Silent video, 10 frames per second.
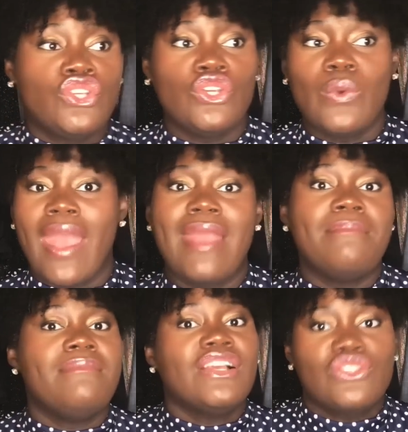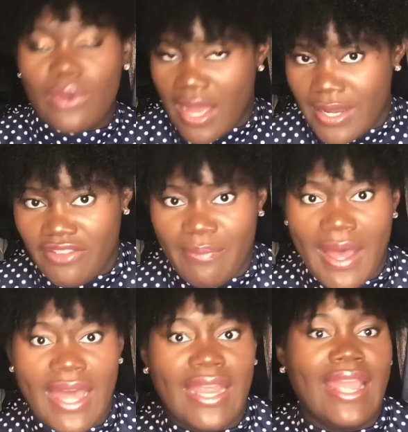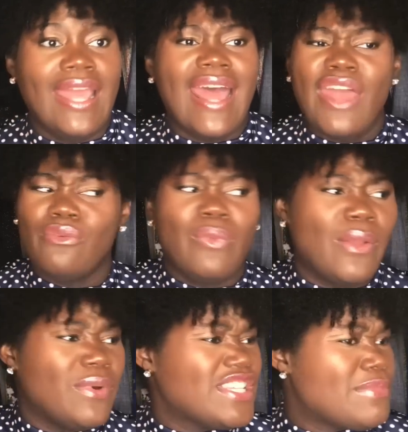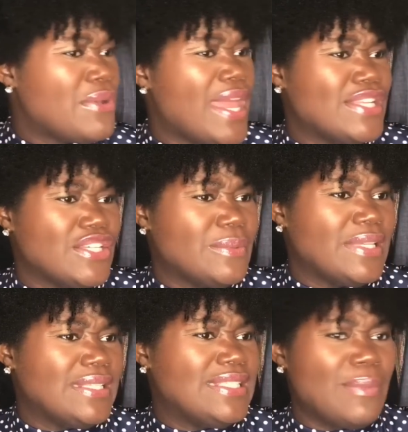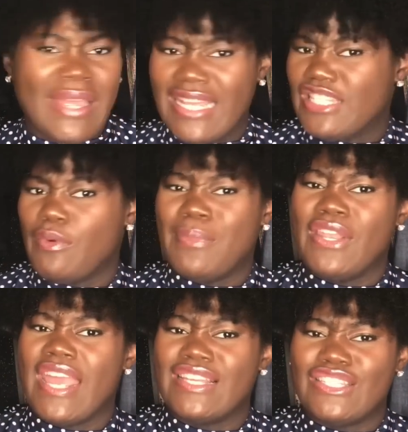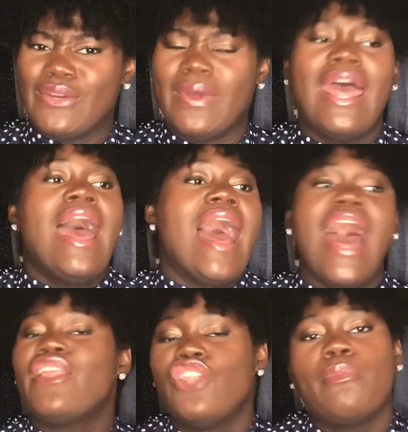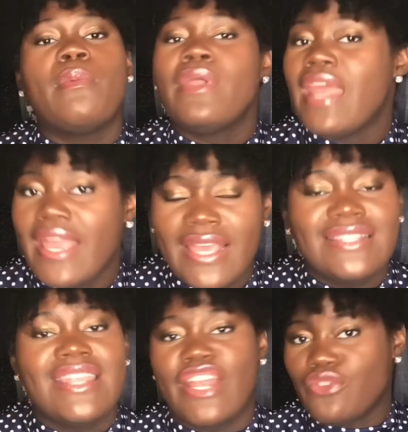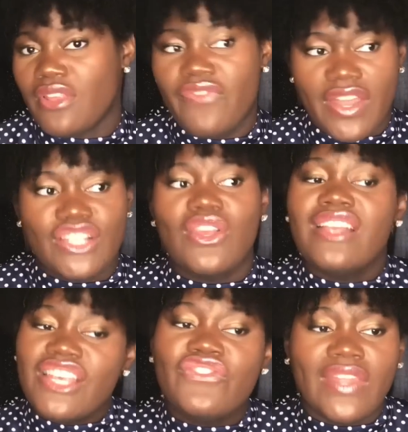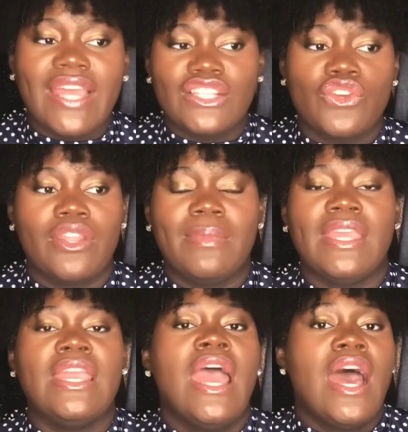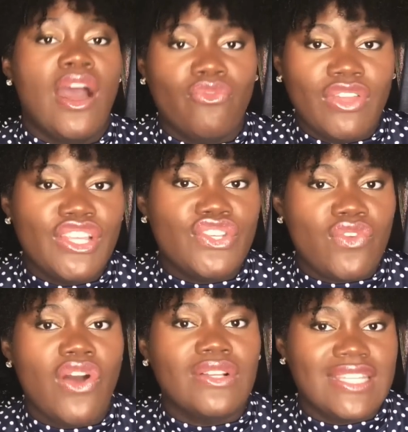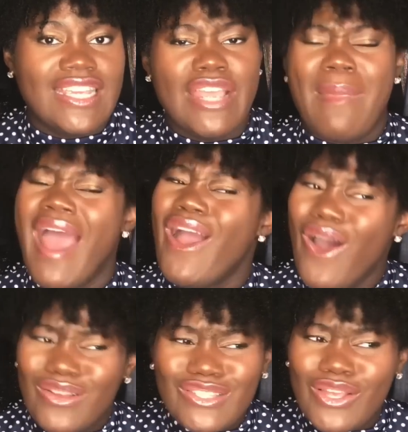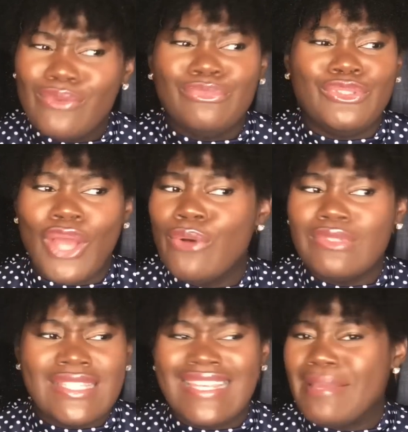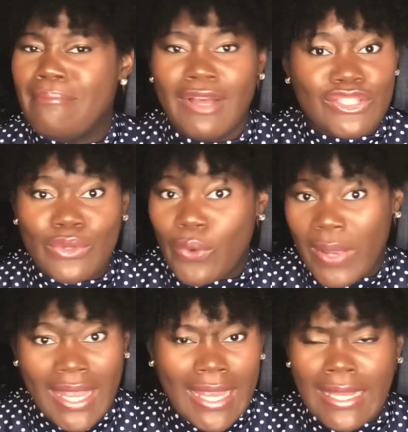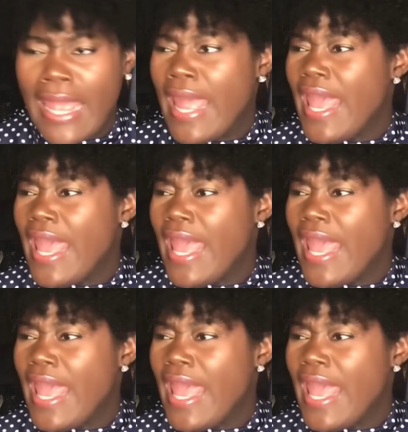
to a muscle kind of body. And what's Monet doing? Did we get to what Monet is doing? I don't know, but Monet is naturally funny. So I just feel like it's going to be a really strong team. I also don't see Muscle Queen